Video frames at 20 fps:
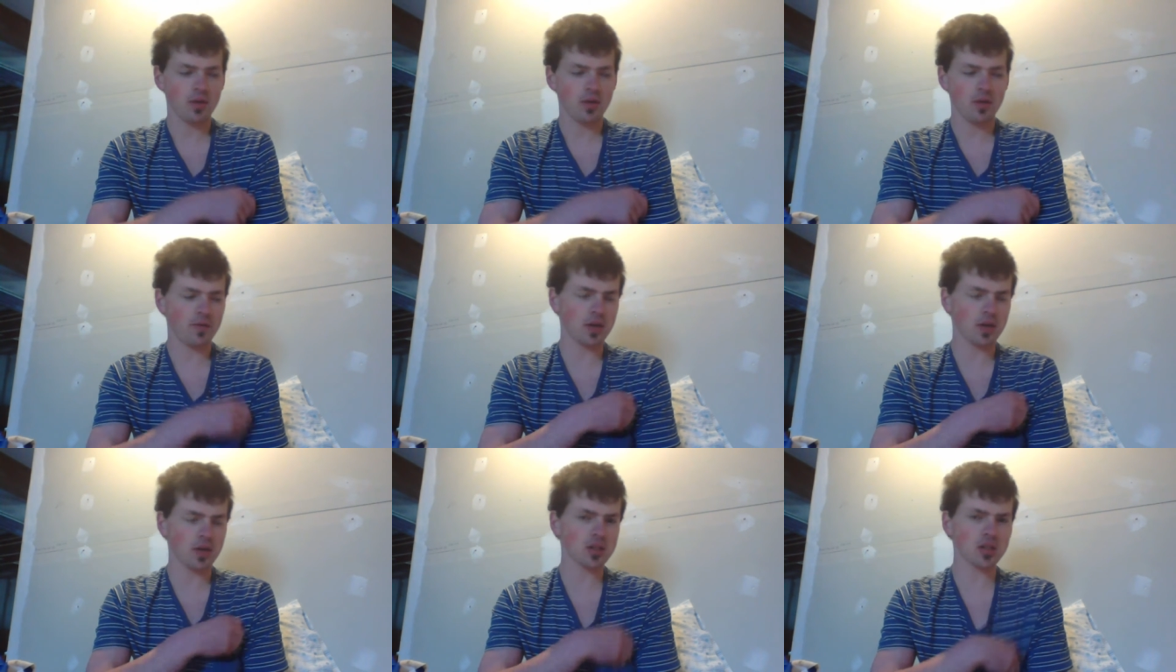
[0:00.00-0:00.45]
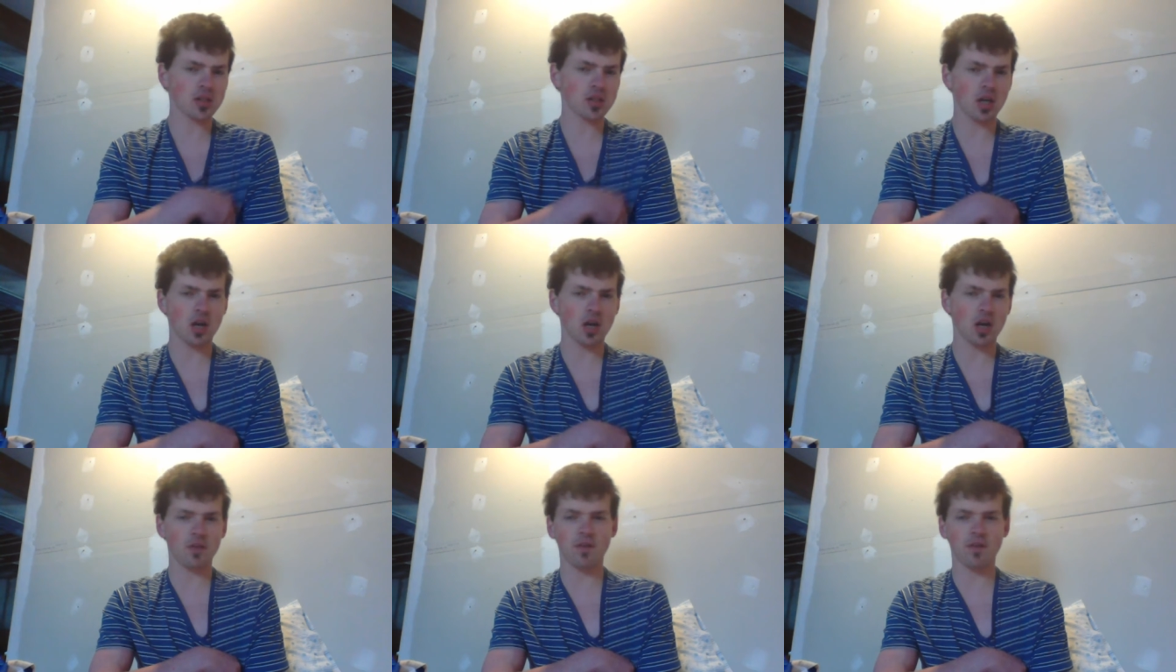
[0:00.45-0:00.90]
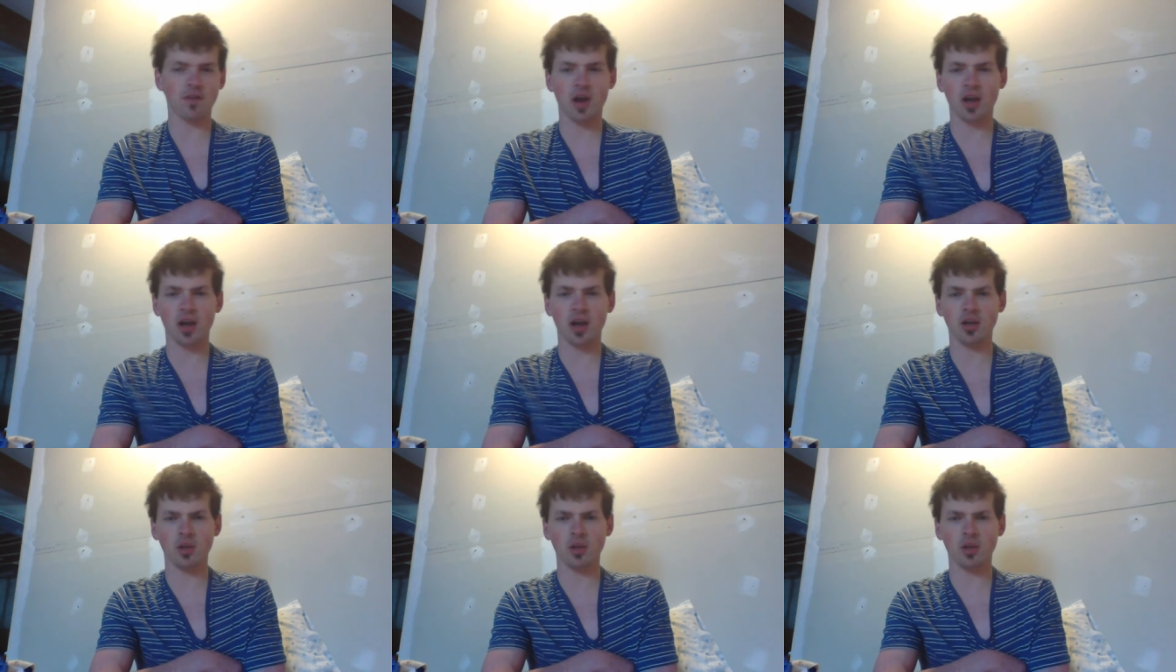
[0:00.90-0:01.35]
First off,
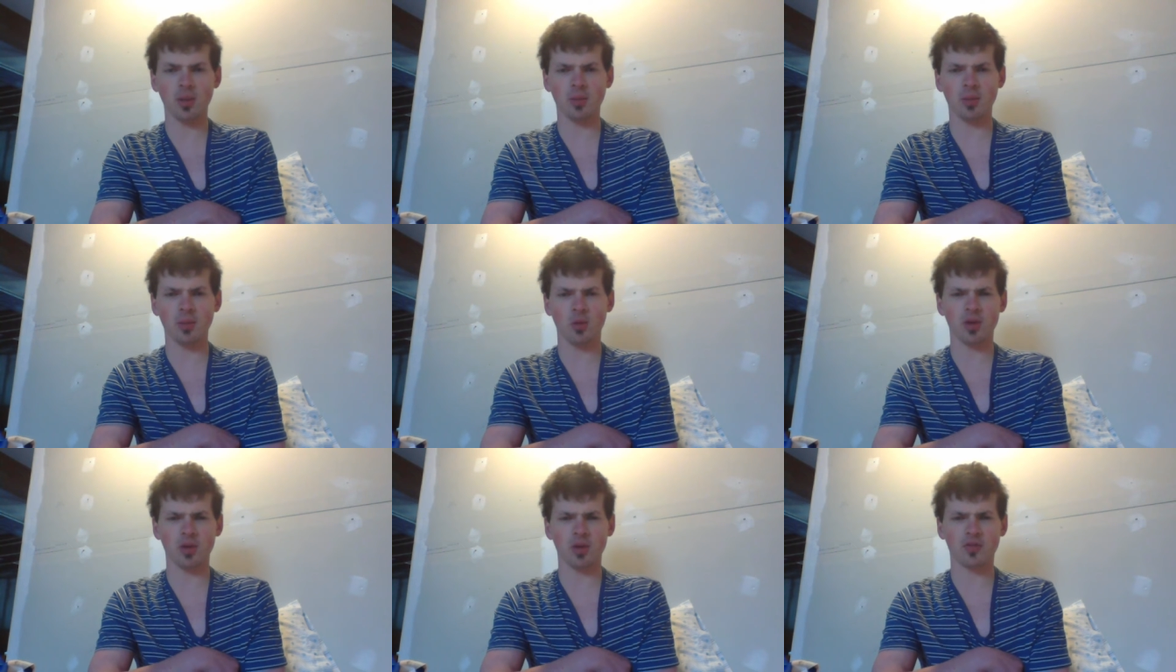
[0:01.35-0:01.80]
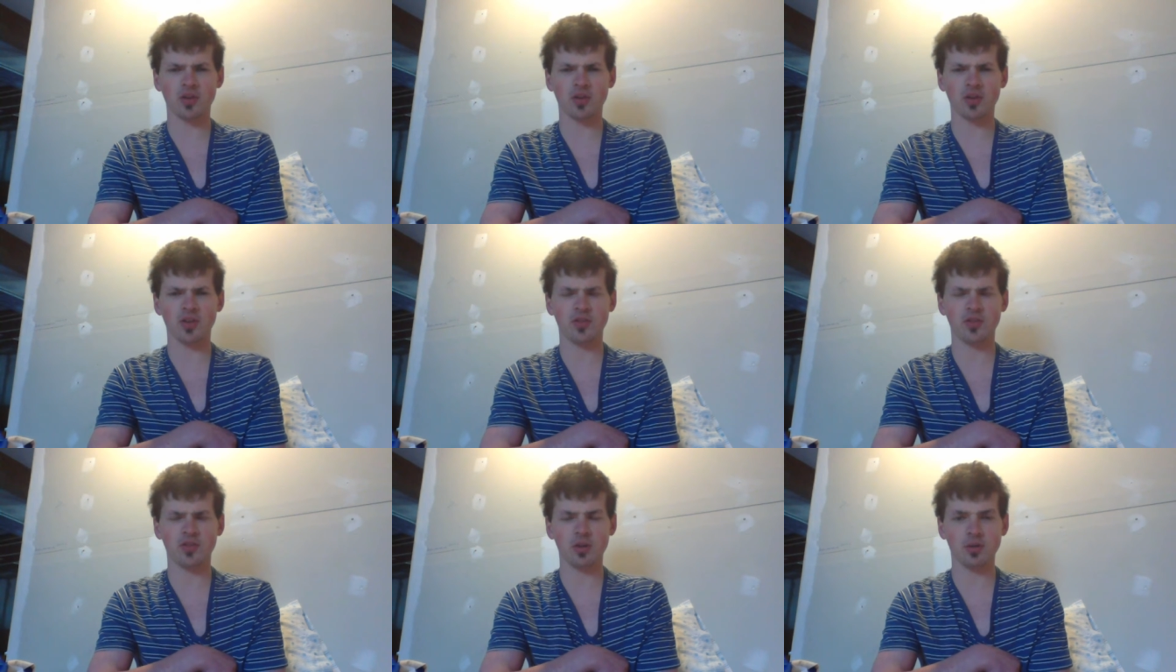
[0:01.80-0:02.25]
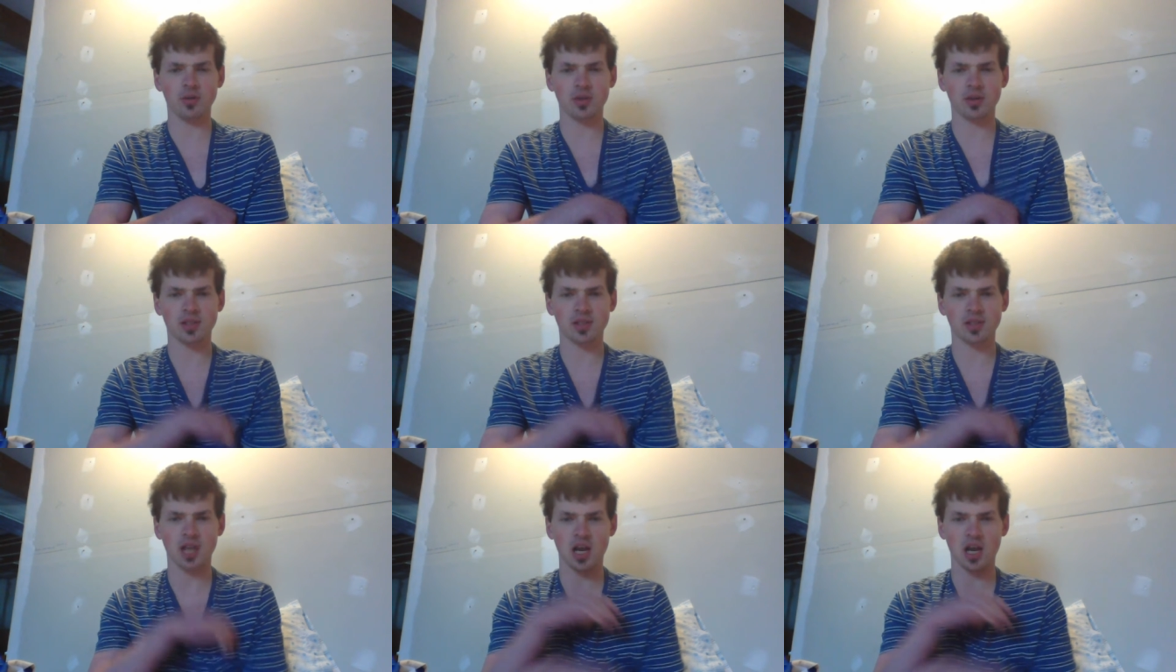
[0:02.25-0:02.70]
I know my Morpher
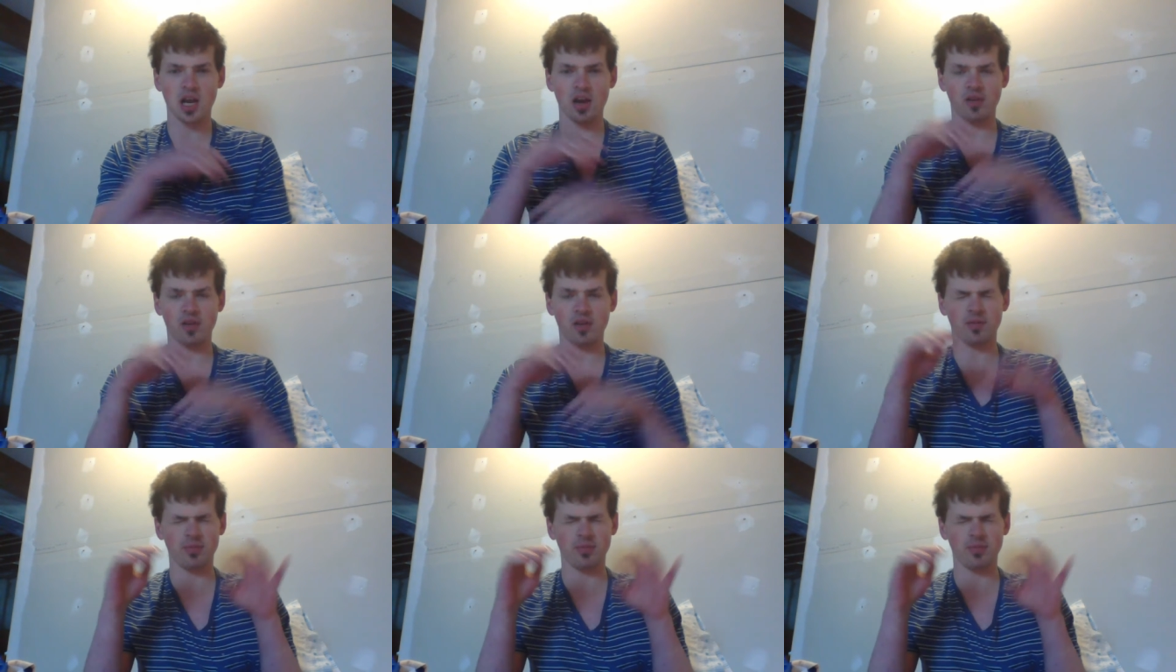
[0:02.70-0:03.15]
reviews have,